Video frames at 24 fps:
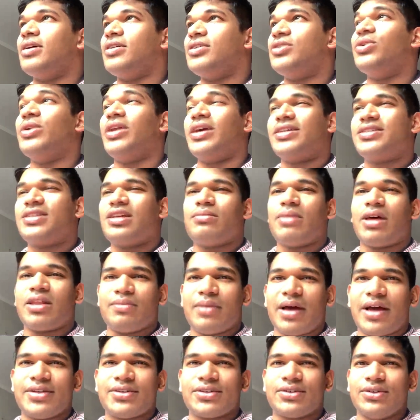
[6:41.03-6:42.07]
to an extent
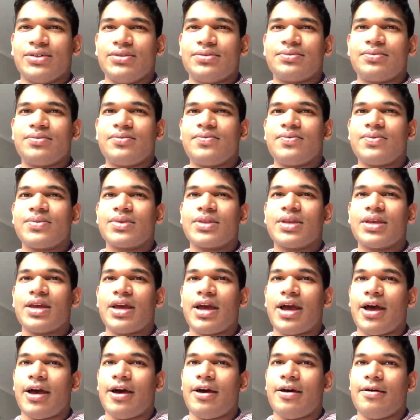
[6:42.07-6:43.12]
mathematical.
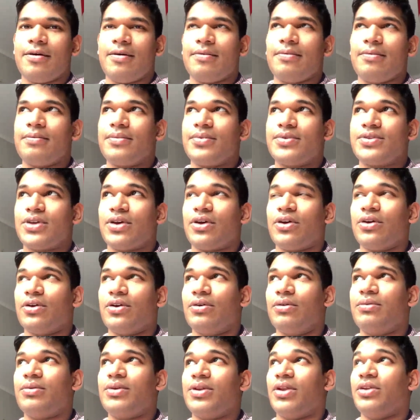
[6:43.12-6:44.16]

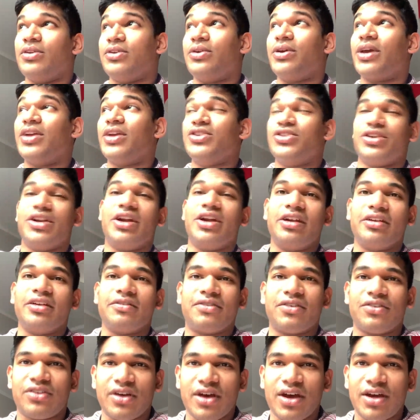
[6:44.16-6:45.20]
So doing engineering
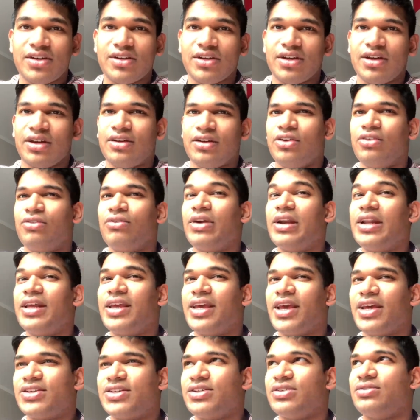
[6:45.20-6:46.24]
for third year, you really
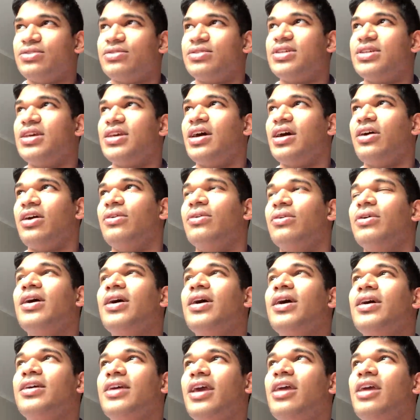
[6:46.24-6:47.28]
get to see how
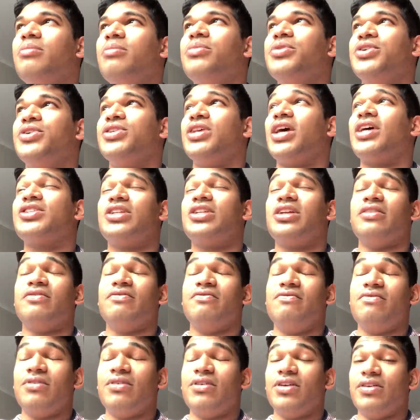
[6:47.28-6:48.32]
Cambridge is
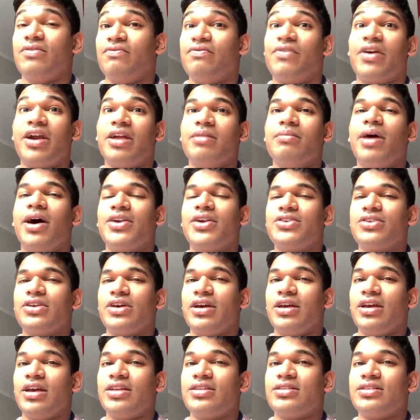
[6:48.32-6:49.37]
actually a very
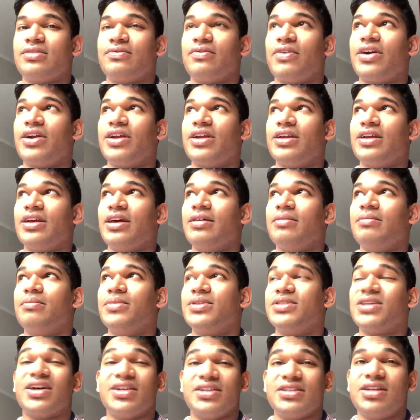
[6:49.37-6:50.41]

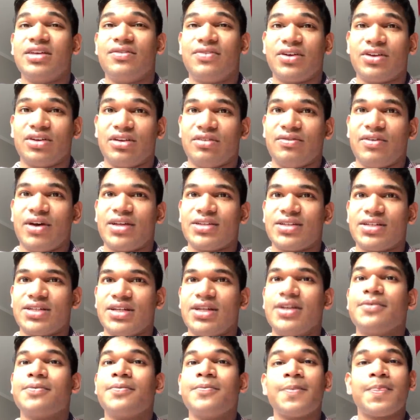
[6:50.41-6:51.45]
scientific
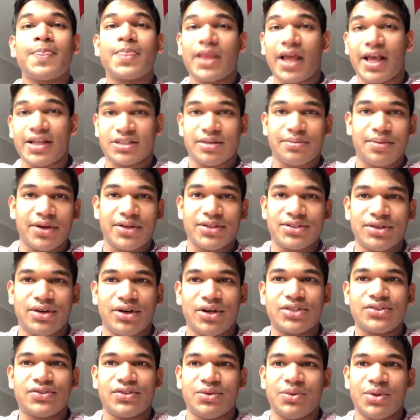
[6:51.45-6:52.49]
university, as opposed to
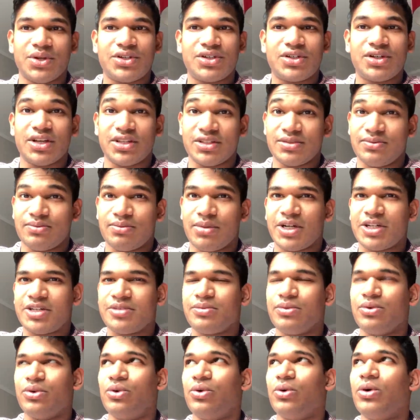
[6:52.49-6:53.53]
Oxford, which is much
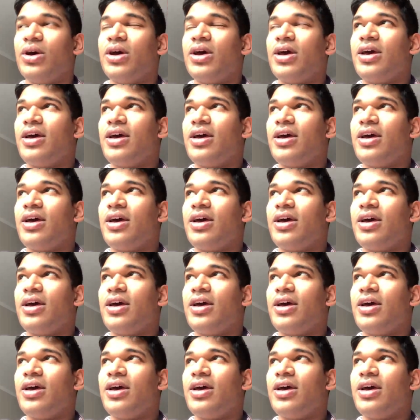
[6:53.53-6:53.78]
more